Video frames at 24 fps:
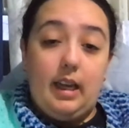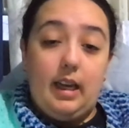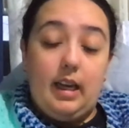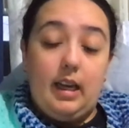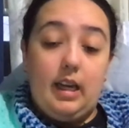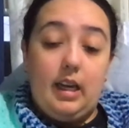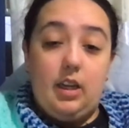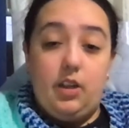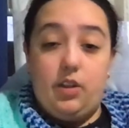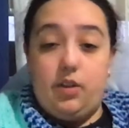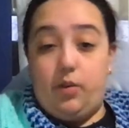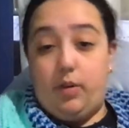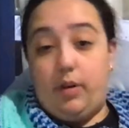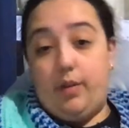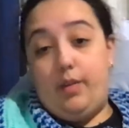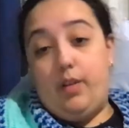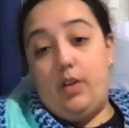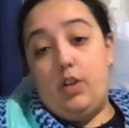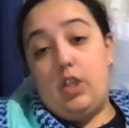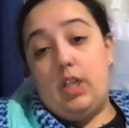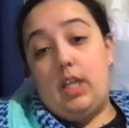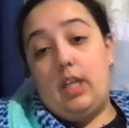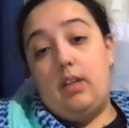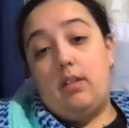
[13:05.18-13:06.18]
and he's a
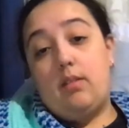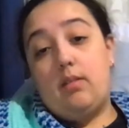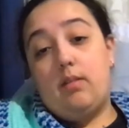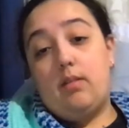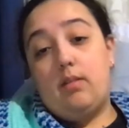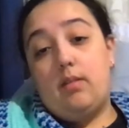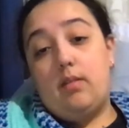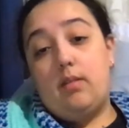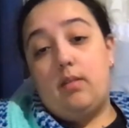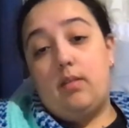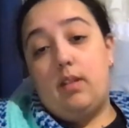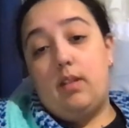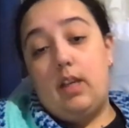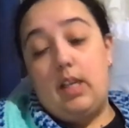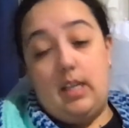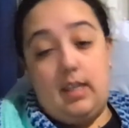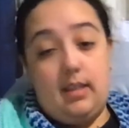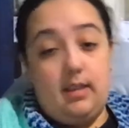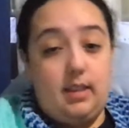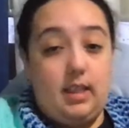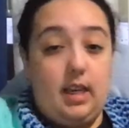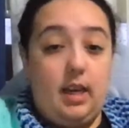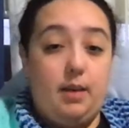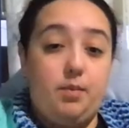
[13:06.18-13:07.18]
refugee, he
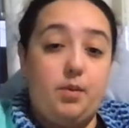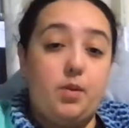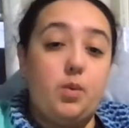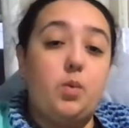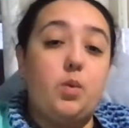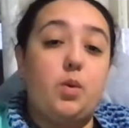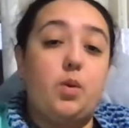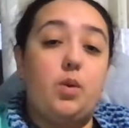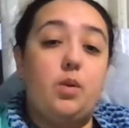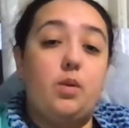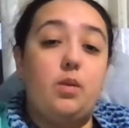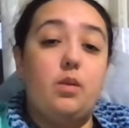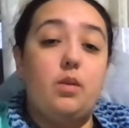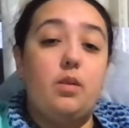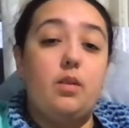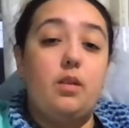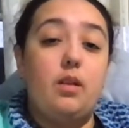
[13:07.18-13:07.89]
escaped a war